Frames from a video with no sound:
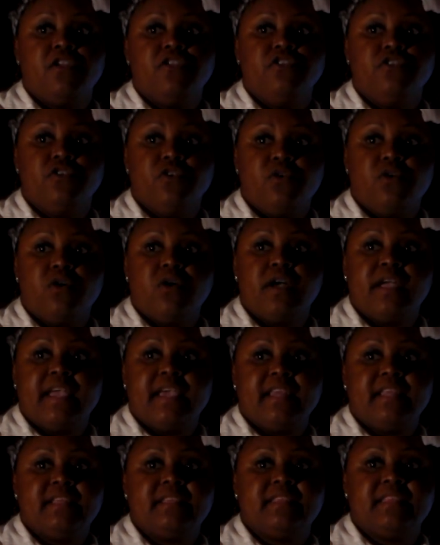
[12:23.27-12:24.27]
nor
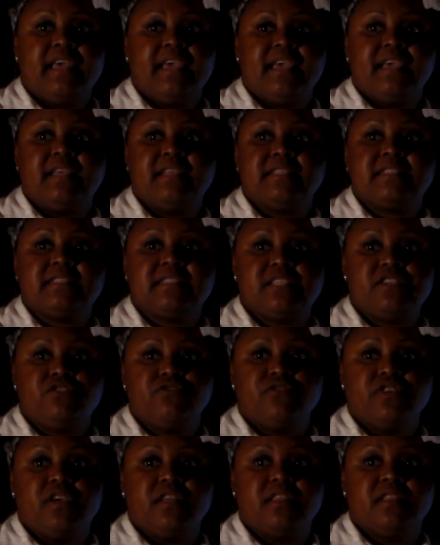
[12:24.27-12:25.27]
anything
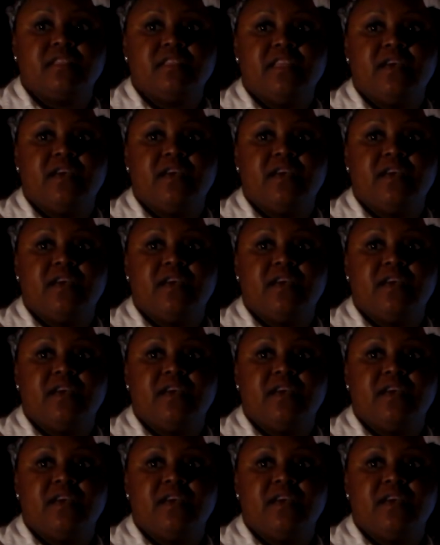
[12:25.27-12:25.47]
secret